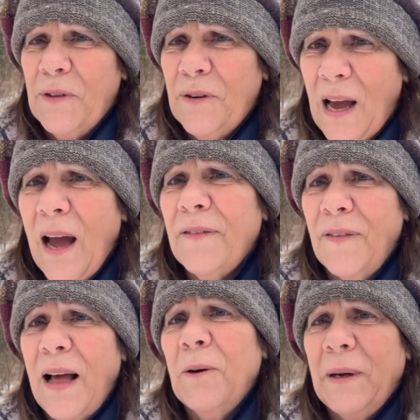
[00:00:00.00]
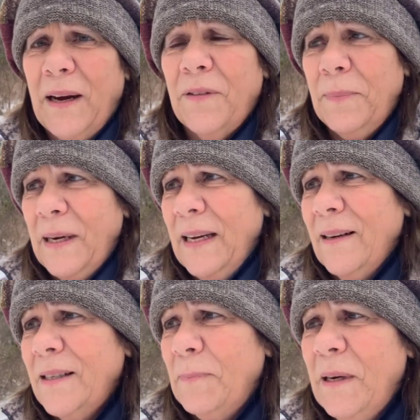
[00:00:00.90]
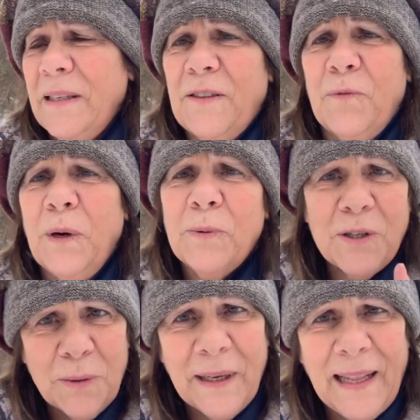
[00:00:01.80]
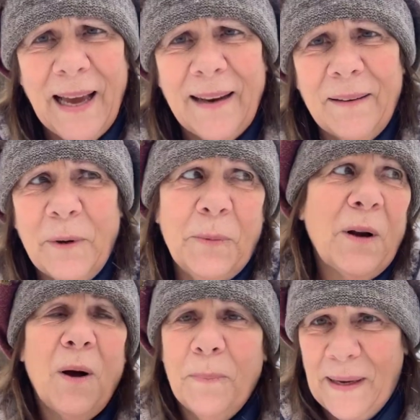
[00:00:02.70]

They're not following everybody else, because if we were doing that, we would all